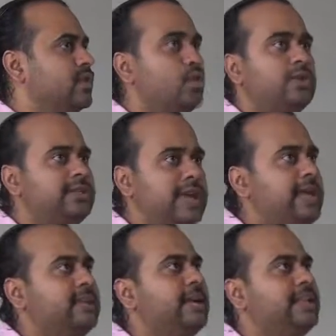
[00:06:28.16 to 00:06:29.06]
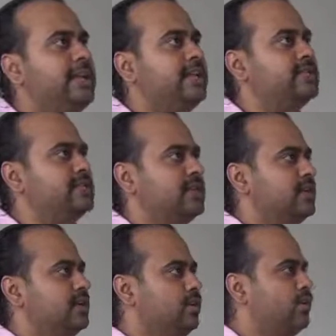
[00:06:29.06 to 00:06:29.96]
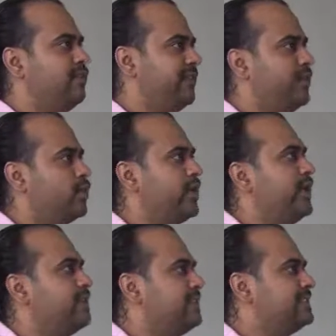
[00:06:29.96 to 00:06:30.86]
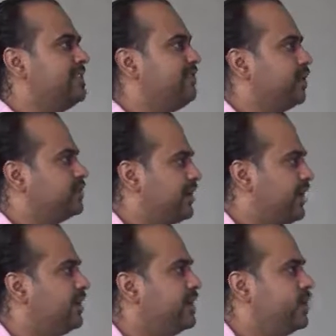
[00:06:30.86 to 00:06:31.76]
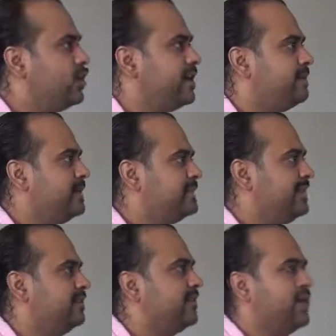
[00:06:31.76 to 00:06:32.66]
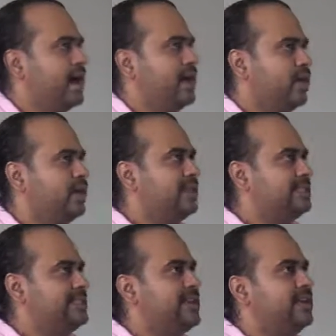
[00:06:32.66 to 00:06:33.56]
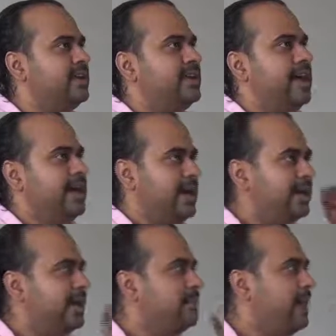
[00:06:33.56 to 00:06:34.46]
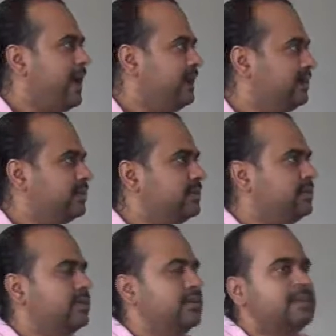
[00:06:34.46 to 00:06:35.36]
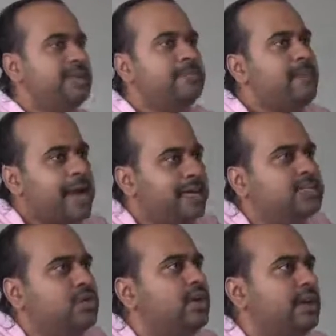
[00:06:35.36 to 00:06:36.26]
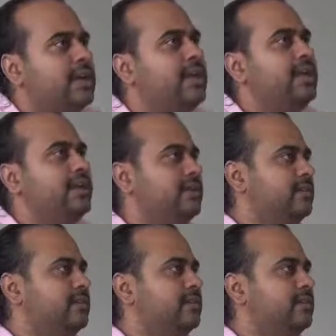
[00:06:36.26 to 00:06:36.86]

Don't think that there is no fun looking at myself, because whenever I look at myself, I only see an ugly man. That man is not ugly,